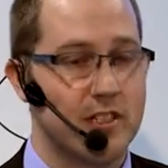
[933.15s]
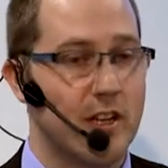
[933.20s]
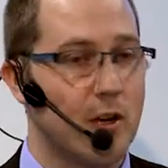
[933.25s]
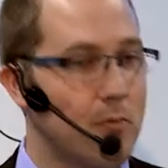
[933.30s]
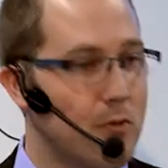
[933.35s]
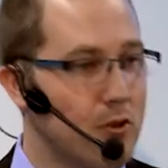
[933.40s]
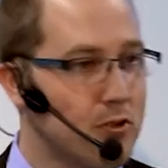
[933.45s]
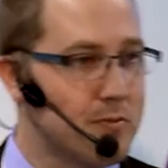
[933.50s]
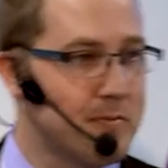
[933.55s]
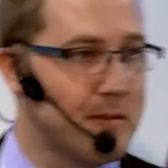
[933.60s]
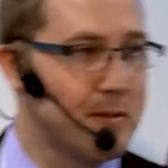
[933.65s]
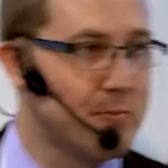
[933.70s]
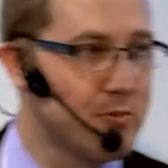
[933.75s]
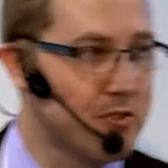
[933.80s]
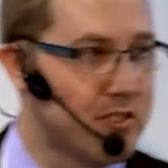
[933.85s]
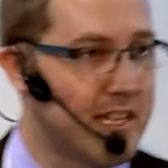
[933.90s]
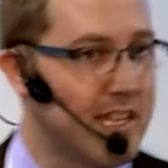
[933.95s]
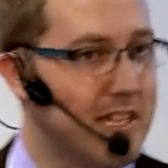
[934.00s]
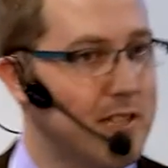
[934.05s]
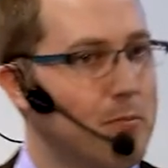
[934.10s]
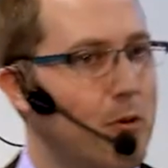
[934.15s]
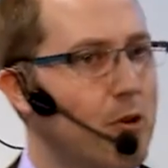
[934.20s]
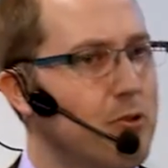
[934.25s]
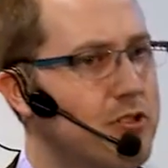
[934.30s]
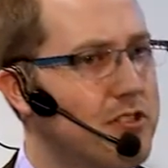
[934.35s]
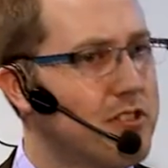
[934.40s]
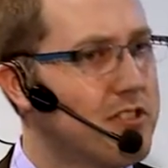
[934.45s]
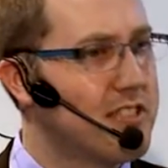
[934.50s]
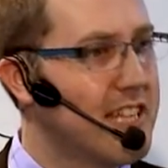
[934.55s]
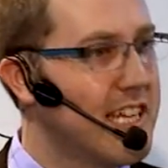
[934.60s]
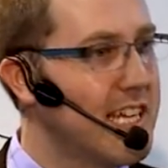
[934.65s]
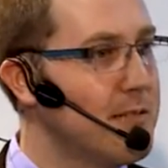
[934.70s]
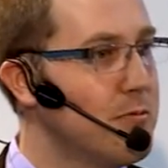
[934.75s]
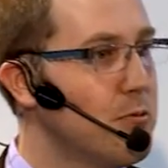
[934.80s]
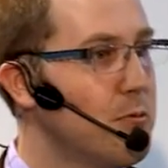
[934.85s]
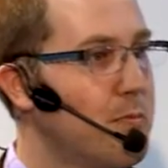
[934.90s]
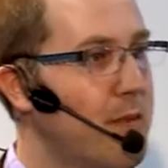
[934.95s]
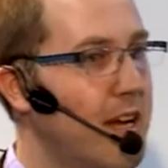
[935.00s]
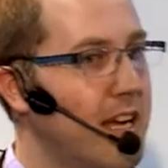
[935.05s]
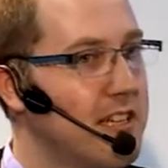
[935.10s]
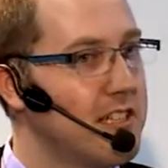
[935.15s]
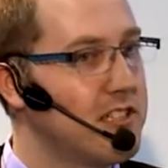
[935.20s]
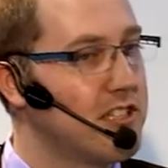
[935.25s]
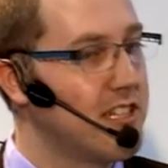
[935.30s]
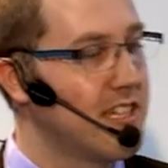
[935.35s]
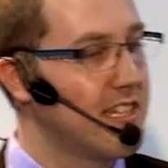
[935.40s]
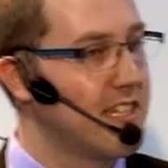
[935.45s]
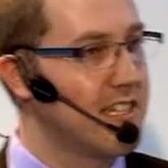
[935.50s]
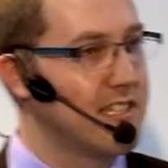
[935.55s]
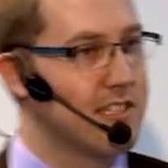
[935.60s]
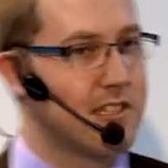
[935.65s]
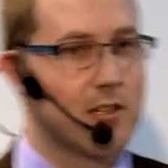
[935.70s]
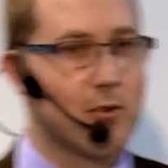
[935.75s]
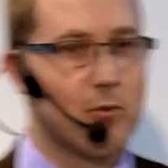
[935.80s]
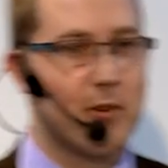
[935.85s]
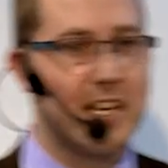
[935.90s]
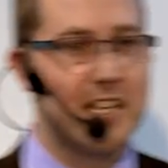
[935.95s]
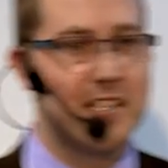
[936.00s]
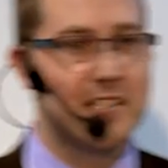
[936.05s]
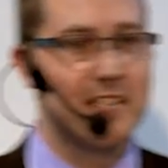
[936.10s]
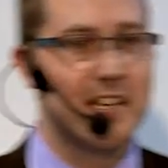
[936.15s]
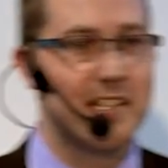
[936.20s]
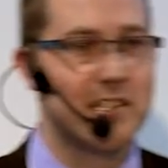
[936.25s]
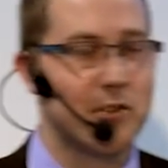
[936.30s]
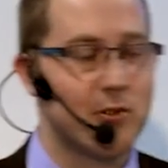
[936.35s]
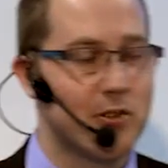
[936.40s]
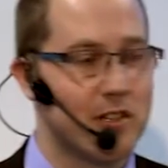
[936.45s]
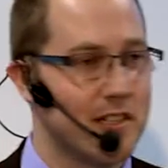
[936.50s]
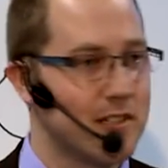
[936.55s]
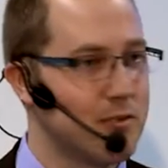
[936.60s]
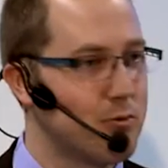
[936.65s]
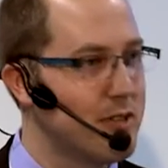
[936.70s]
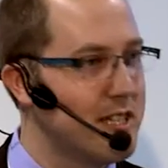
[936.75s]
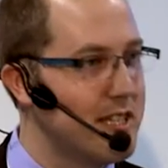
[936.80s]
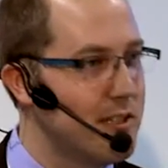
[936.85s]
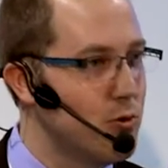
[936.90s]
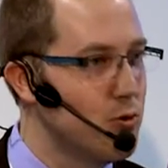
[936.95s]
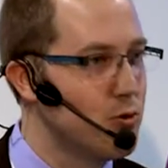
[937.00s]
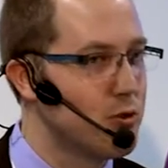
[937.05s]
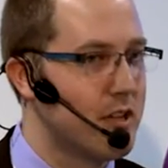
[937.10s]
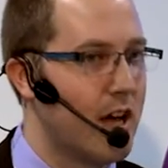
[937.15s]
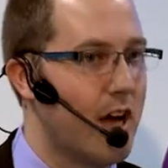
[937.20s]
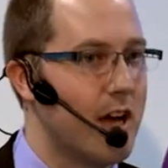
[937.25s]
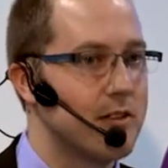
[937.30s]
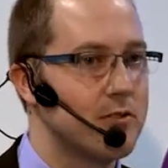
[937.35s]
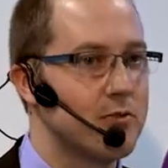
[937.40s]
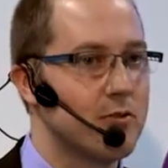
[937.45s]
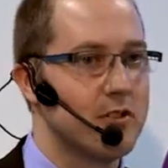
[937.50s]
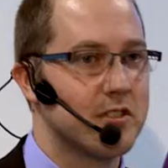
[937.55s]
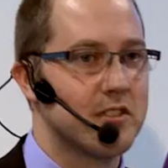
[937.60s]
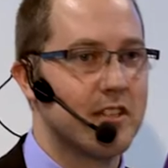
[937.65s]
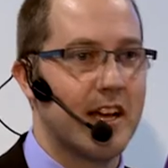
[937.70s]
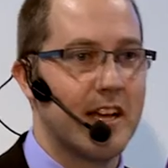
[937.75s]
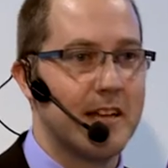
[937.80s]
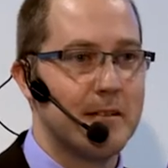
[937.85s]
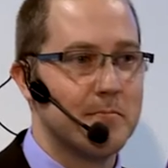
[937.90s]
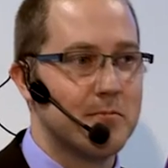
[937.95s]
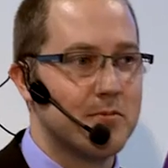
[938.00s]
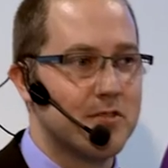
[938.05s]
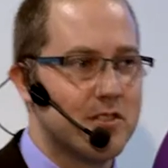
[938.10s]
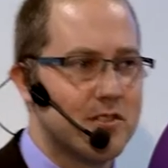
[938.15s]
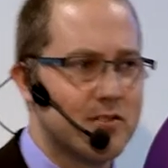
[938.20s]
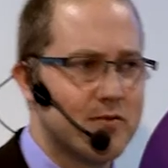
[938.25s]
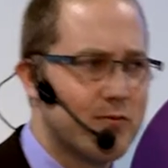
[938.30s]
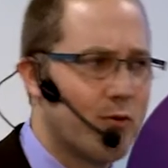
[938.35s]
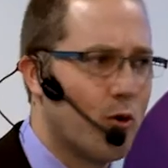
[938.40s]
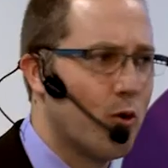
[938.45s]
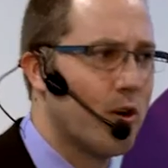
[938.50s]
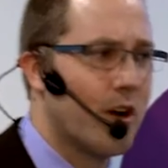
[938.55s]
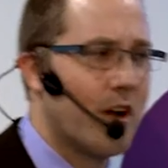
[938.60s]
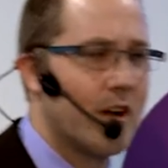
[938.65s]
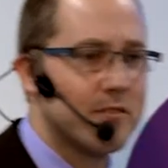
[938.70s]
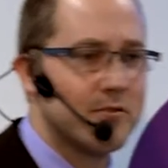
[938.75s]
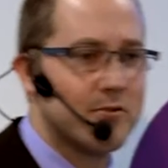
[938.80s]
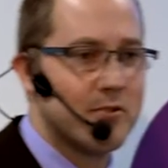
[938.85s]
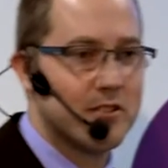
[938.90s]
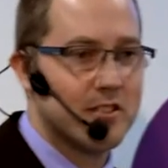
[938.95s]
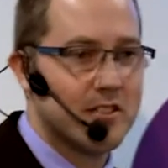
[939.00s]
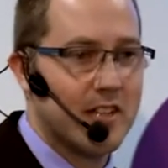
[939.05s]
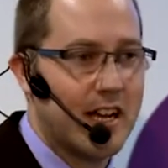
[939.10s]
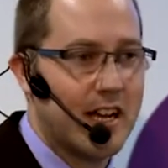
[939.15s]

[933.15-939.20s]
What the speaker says: Now, most people say the most sustainable packaging is a crate that you can reuse 100 times, 400